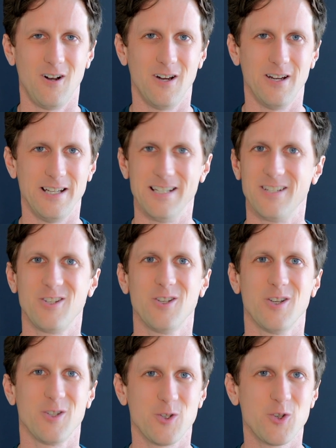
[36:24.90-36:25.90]
is
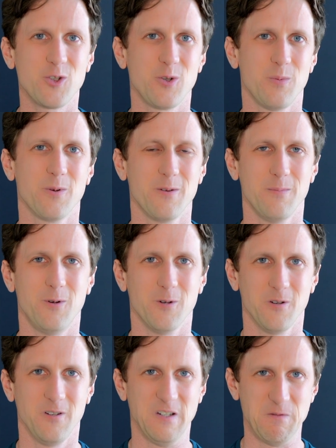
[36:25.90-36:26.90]
super
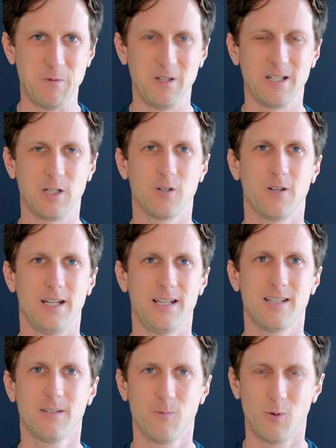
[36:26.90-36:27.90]
important and
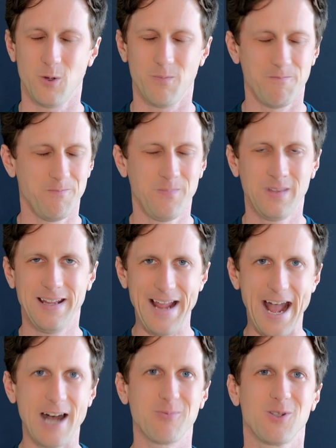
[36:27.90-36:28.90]
will
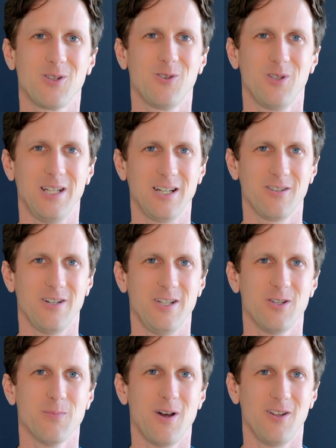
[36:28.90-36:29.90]
absolutely increase
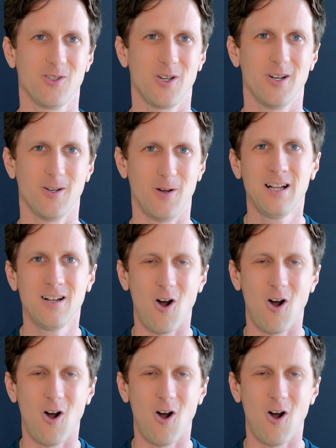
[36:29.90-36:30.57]
your model's ROI.